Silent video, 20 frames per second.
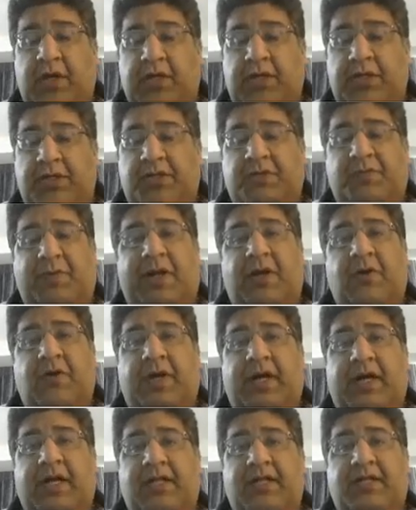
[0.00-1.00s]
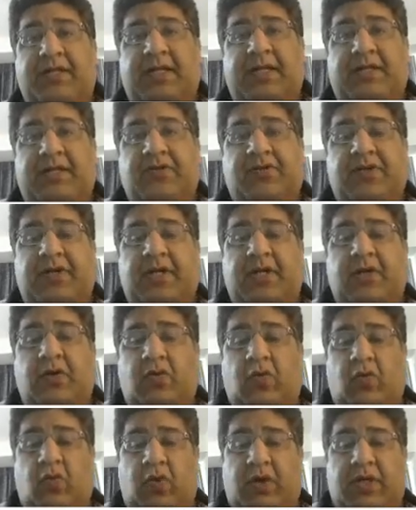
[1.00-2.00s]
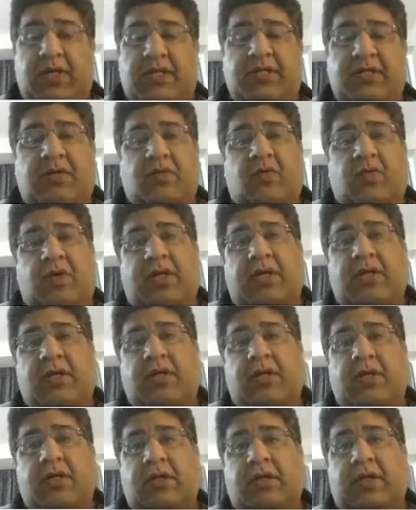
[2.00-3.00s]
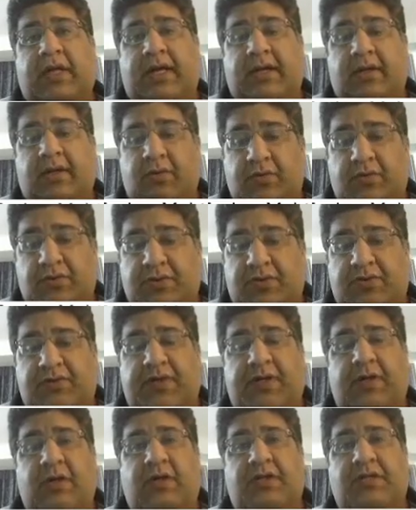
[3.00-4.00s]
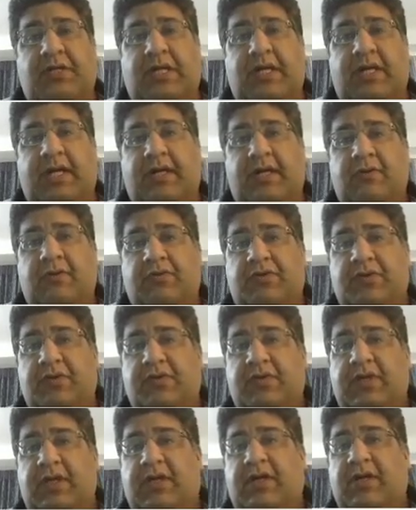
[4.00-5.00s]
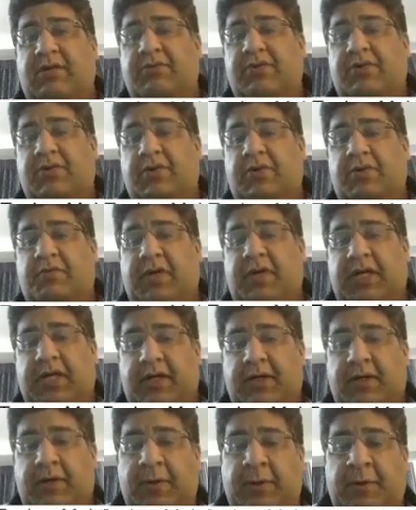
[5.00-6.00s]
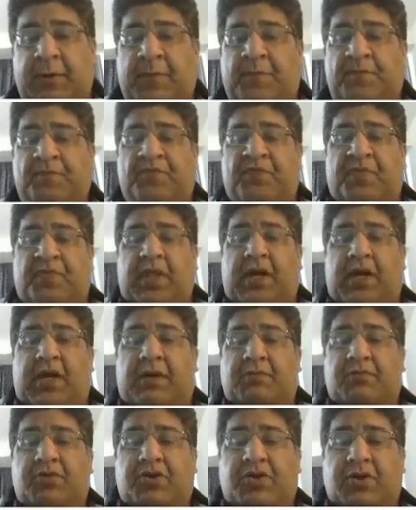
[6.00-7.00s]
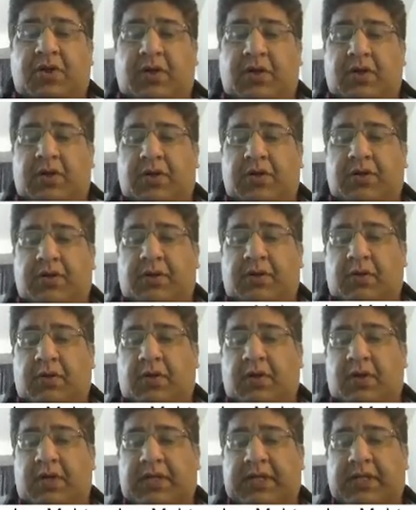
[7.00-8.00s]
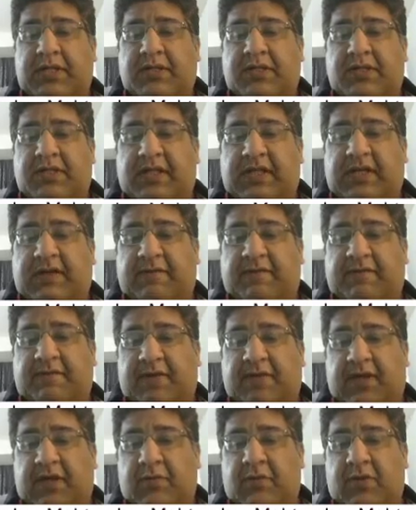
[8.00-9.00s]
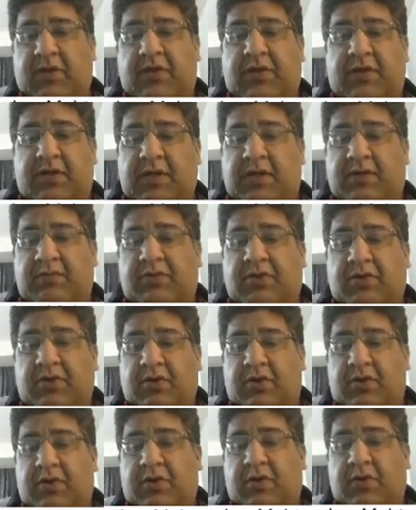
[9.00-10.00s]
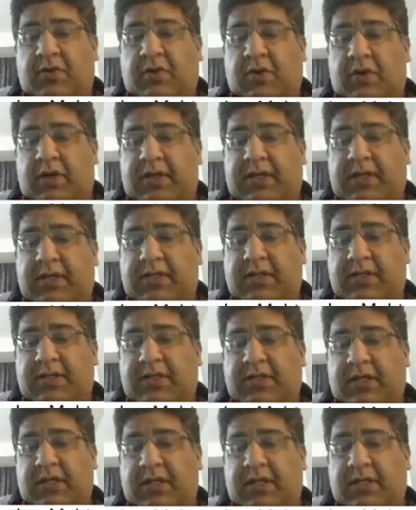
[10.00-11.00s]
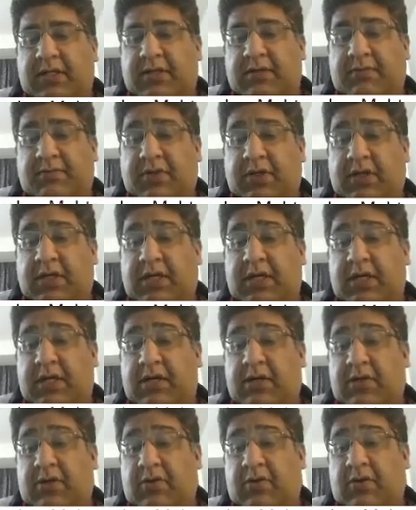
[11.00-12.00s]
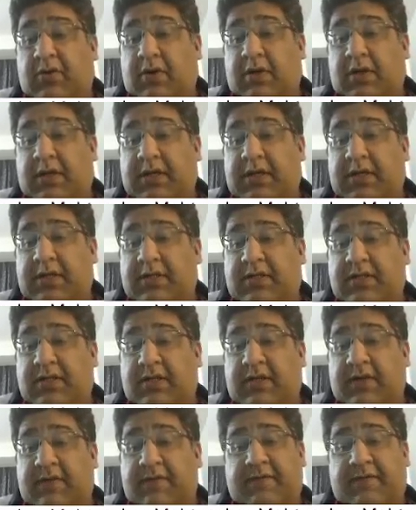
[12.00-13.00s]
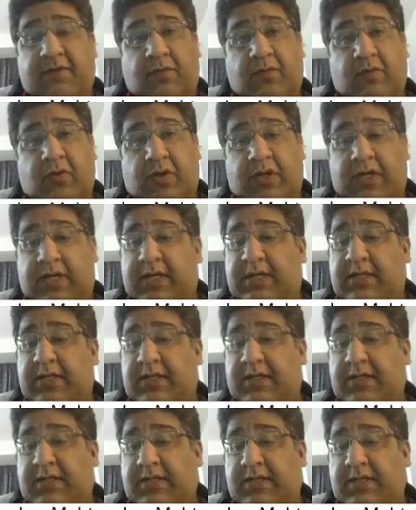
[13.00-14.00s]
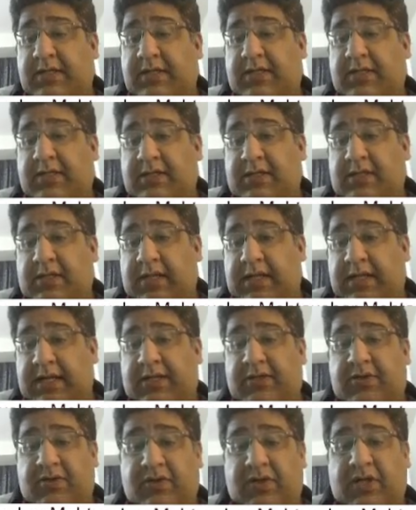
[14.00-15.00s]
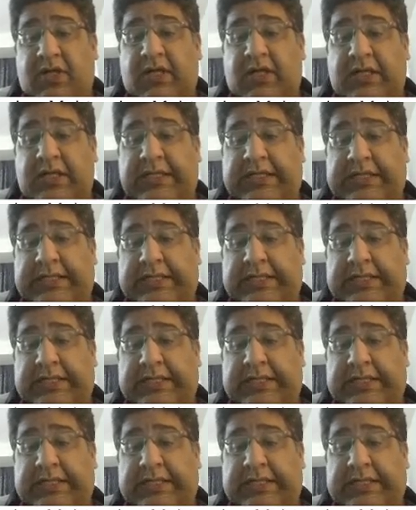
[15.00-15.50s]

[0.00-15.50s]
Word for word: Just by looking at this x-ray, what is the one diagnosis, radiological diagnosis that comes to your mind? I'm sure you all can see femur, I'm sure you all can see tibia, you all can see fibula, this is lateral,